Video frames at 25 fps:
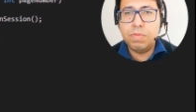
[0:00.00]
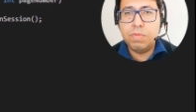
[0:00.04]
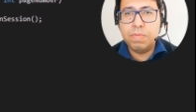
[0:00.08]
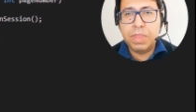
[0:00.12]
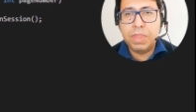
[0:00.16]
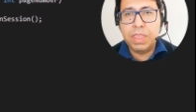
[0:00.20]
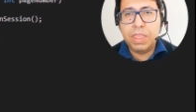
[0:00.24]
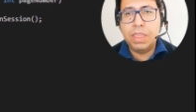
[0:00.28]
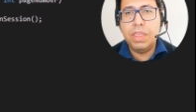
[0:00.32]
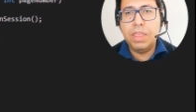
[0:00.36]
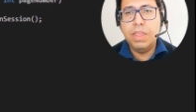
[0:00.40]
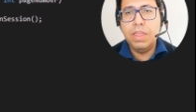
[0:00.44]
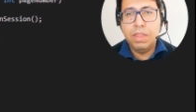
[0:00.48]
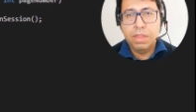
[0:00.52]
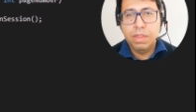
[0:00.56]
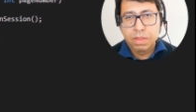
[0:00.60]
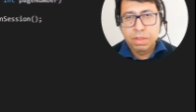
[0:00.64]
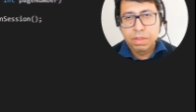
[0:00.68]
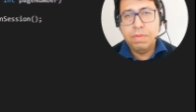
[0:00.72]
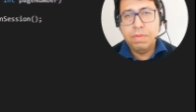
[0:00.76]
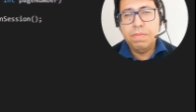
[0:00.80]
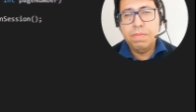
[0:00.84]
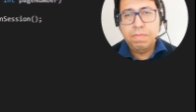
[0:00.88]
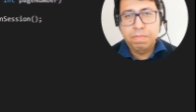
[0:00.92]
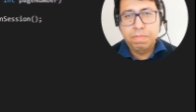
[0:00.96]
to be
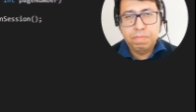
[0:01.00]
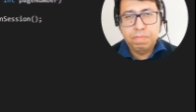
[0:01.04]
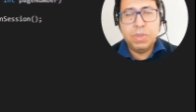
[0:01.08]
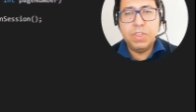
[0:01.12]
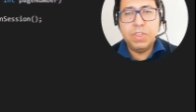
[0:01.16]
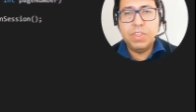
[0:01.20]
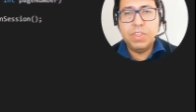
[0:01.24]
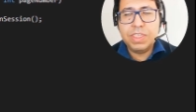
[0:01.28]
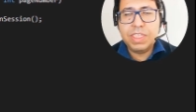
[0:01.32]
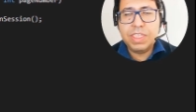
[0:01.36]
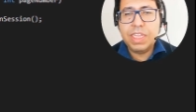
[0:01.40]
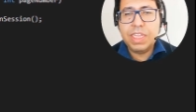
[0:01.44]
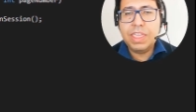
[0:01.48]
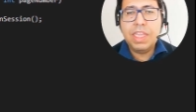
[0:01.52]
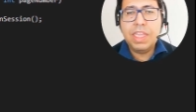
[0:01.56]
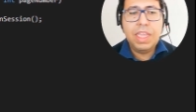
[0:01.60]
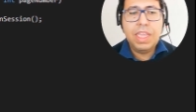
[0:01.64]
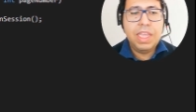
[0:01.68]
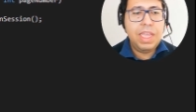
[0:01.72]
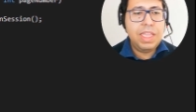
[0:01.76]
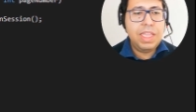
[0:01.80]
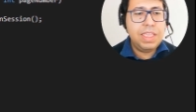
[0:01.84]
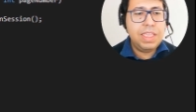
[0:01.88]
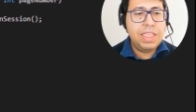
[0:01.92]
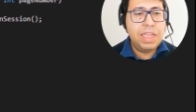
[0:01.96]
persisted.
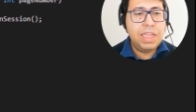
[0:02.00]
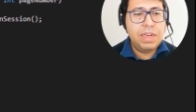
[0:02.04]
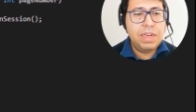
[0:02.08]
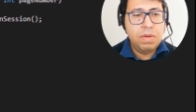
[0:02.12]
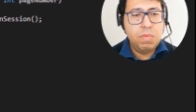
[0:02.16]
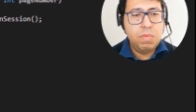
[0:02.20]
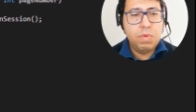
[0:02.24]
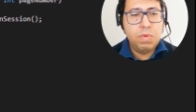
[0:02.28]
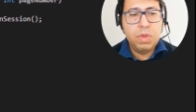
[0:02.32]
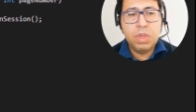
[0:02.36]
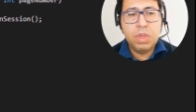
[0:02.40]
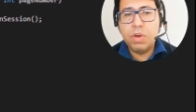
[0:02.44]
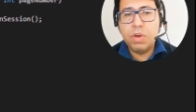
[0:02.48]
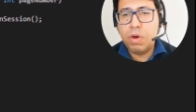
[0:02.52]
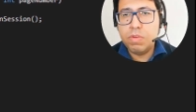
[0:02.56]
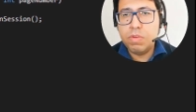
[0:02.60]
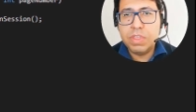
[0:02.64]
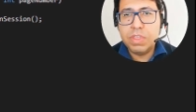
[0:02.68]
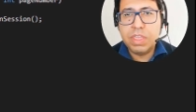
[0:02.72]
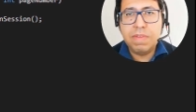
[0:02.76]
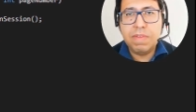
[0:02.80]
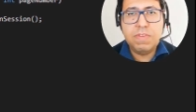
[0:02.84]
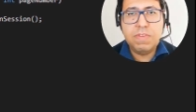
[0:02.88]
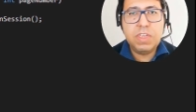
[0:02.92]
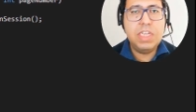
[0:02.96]
And then we call
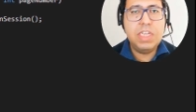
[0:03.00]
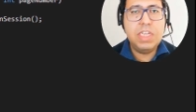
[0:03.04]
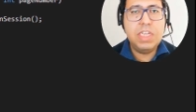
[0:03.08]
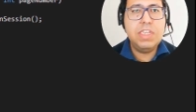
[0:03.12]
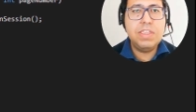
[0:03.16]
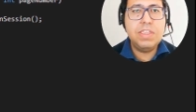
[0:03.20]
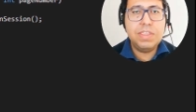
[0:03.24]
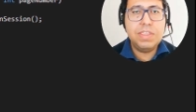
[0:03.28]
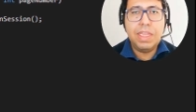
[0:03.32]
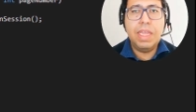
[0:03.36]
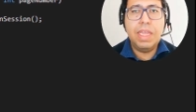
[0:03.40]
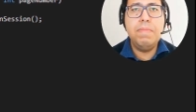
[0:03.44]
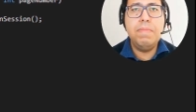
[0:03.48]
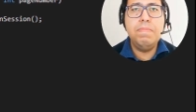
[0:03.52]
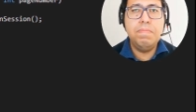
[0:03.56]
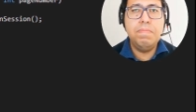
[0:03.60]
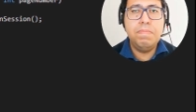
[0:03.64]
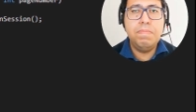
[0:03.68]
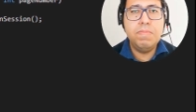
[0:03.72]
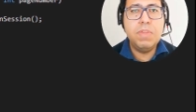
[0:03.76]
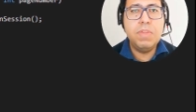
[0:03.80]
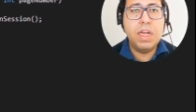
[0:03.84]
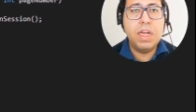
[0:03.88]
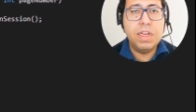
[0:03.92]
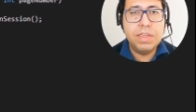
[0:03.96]
save changes and
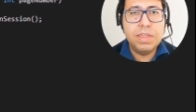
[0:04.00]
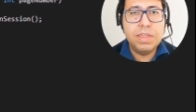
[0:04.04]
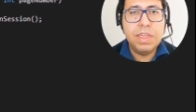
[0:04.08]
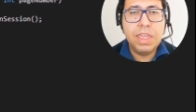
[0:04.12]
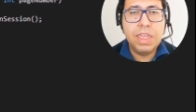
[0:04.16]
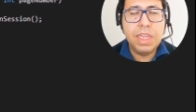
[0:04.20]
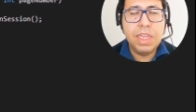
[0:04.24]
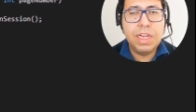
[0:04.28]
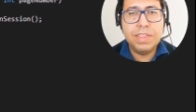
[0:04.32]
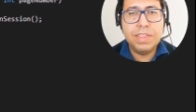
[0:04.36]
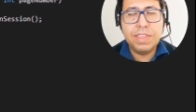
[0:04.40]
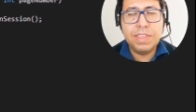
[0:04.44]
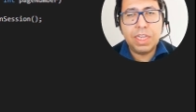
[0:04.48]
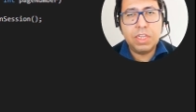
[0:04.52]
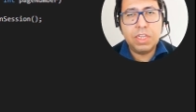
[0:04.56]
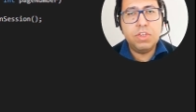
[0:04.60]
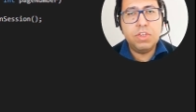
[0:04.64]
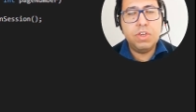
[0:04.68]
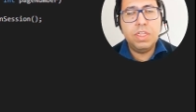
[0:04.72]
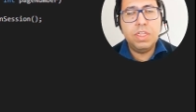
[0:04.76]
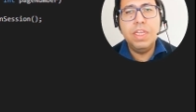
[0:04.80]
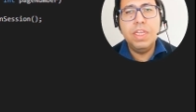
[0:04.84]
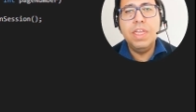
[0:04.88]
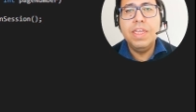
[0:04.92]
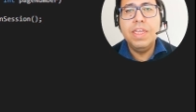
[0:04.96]
done. It is
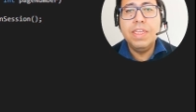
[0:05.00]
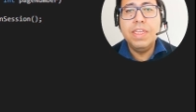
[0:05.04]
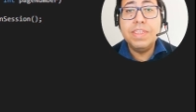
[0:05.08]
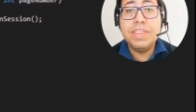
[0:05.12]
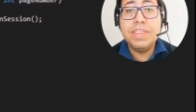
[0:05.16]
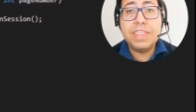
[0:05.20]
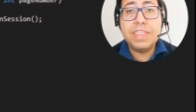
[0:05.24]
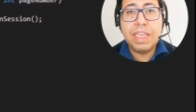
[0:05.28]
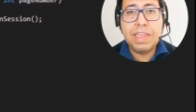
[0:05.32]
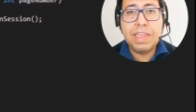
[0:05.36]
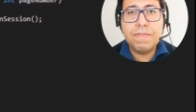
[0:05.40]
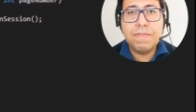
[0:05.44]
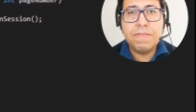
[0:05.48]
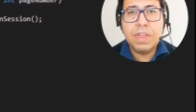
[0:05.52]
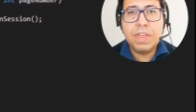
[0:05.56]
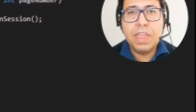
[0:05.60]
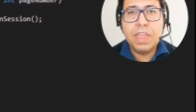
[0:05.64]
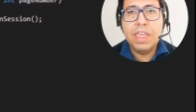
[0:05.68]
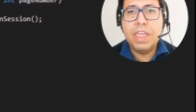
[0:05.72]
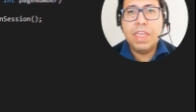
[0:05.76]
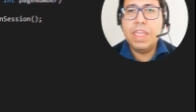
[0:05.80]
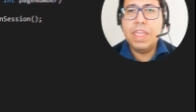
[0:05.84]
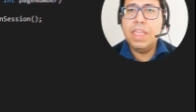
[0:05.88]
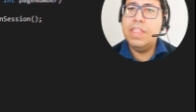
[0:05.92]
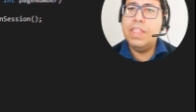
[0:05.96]
actually saved
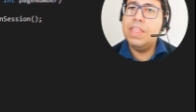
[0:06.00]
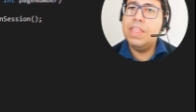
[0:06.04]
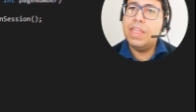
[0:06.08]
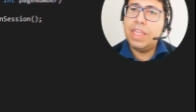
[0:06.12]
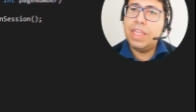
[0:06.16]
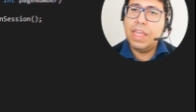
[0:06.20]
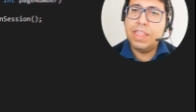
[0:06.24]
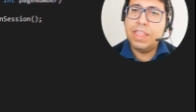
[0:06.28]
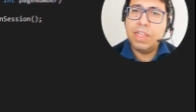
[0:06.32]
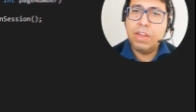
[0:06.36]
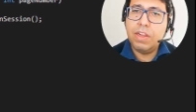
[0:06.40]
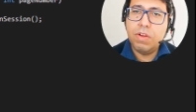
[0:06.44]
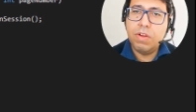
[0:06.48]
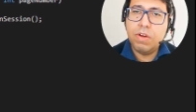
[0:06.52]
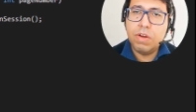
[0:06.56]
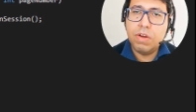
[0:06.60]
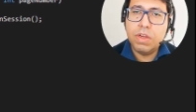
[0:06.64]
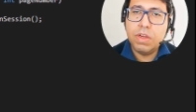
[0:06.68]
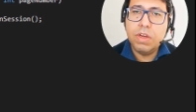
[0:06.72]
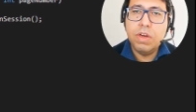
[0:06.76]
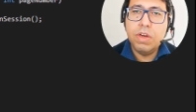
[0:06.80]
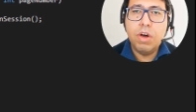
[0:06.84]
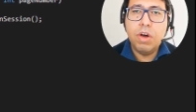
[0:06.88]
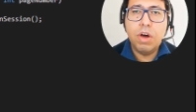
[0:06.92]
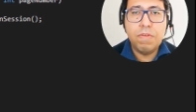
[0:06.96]
in the catalog
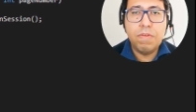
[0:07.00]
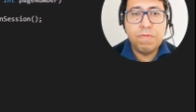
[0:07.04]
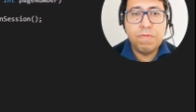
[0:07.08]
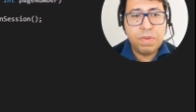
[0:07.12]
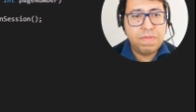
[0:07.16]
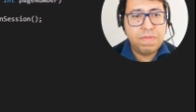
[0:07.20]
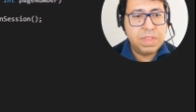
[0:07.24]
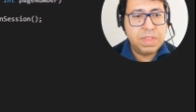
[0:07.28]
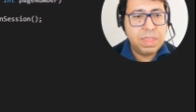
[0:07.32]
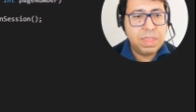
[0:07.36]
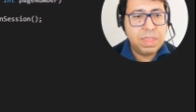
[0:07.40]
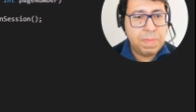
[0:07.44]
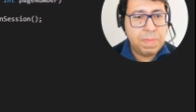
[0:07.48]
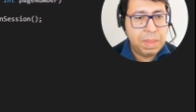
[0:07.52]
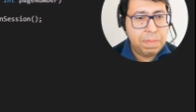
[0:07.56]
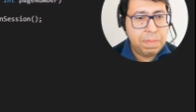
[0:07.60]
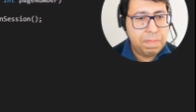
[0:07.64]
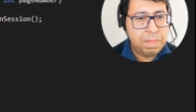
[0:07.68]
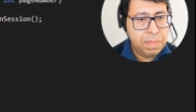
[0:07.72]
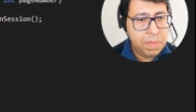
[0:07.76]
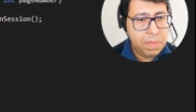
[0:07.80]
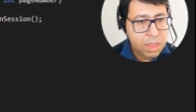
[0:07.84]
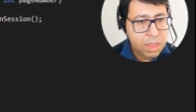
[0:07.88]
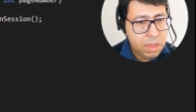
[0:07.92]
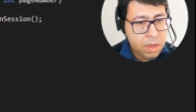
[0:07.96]
of RavenDB.
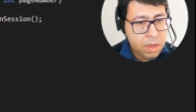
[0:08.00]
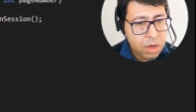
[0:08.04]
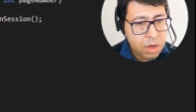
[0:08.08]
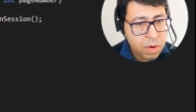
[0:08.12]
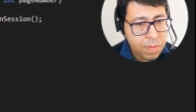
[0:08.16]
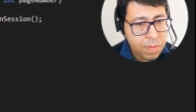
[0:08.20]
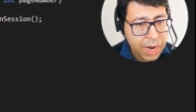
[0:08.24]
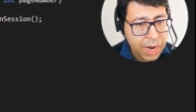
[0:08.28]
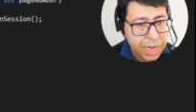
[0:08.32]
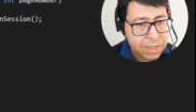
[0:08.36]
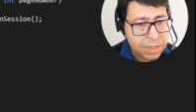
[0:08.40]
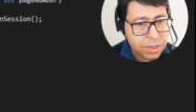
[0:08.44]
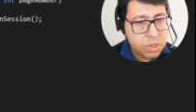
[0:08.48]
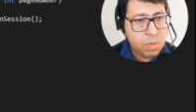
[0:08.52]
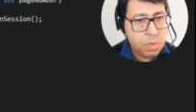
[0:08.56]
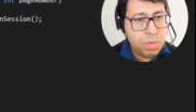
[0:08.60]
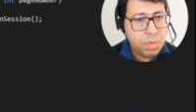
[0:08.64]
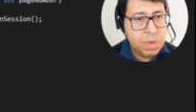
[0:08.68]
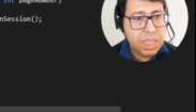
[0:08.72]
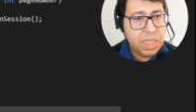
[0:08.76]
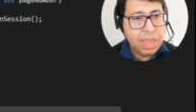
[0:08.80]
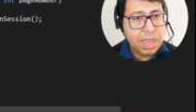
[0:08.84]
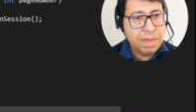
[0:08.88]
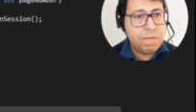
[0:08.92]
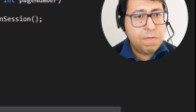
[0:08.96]
All right, so
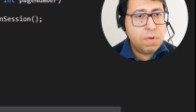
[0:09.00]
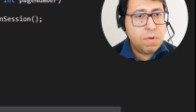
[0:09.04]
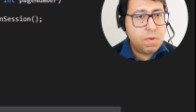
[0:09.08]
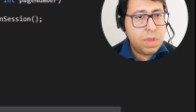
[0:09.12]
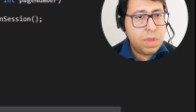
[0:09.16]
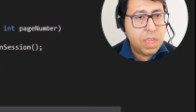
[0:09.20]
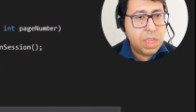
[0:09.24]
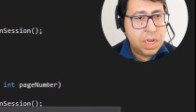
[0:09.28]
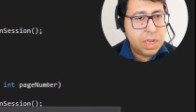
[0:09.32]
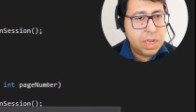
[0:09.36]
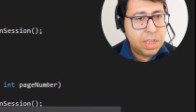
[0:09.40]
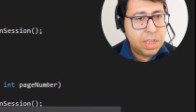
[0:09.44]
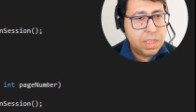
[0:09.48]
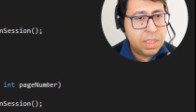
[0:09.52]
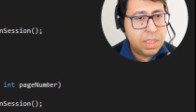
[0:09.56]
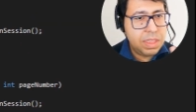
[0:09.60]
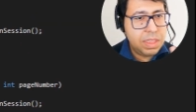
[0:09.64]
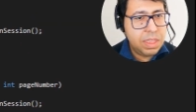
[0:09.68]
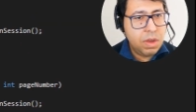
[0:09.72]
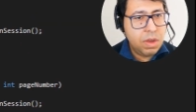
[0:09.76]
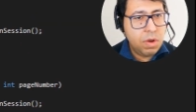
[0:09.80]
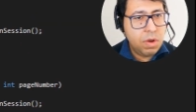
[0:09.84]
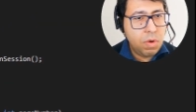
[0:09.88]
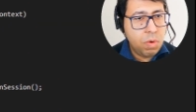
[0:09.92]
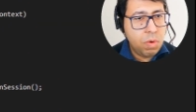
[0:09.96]
we have created
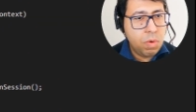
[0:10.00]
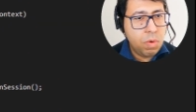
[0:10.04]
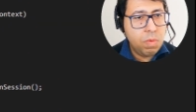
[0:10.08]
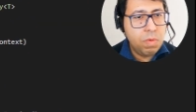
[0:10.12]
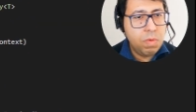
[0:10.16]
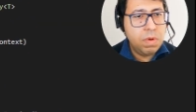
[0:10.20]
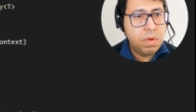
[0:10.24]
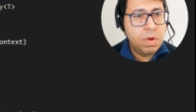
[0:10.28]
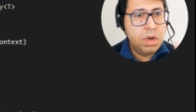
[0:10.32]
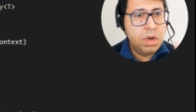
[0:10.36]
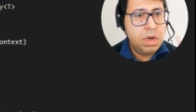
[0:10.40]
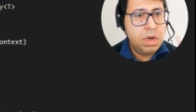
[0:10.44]
the whole